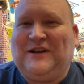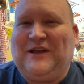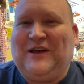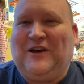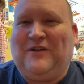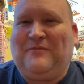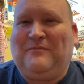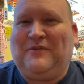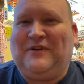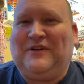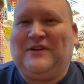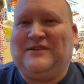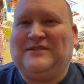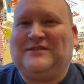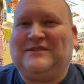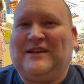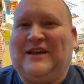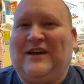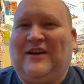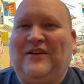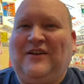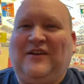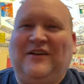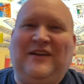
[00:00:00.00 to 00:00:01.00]
helping us
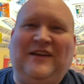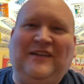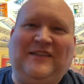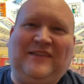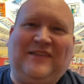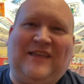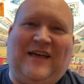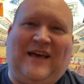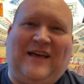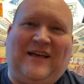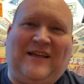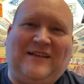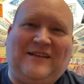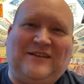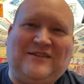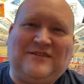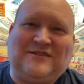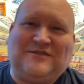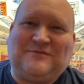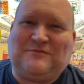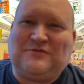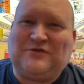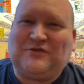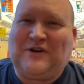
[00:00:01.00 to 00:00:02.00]
out, hit that
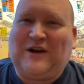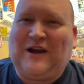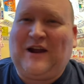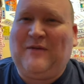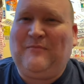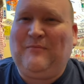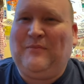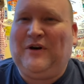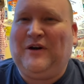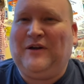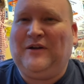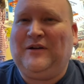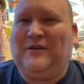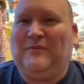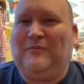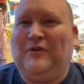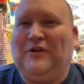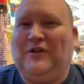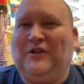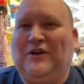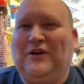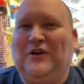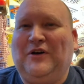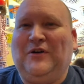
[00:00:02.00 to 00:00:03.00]
subscribe button
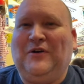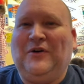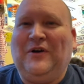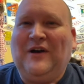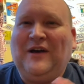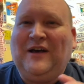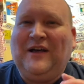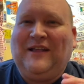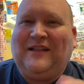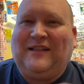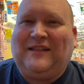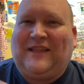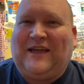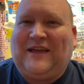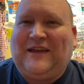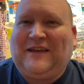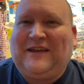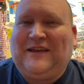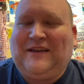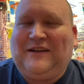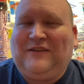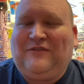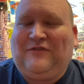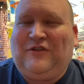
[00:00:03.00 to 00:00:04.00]
below. Like
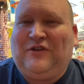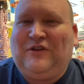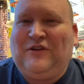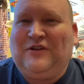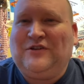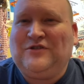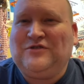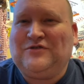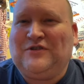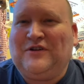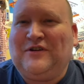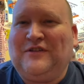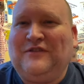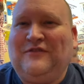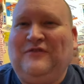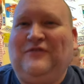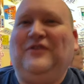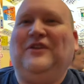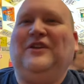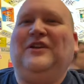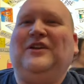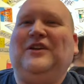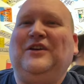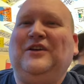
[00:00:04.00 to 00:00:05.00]
it if you enjoy the
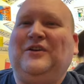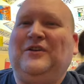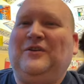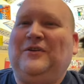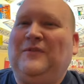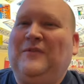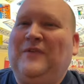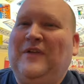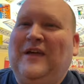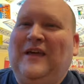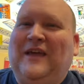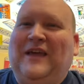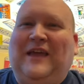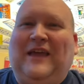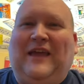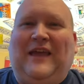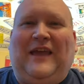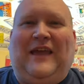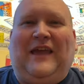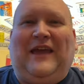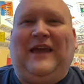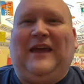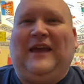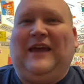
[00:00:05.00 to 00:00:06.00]
video,
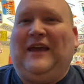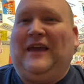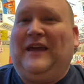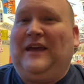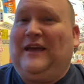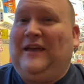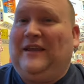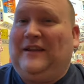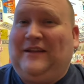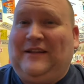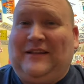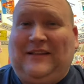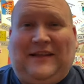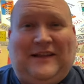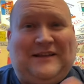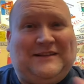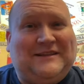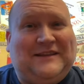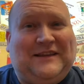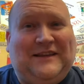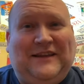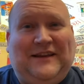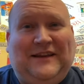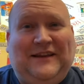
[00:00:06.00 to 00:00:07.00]
and let's
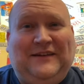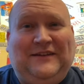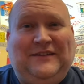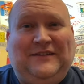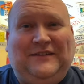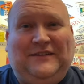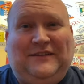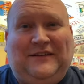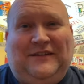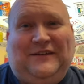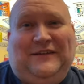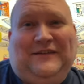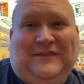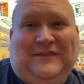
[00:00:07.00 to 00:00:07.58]
get into it.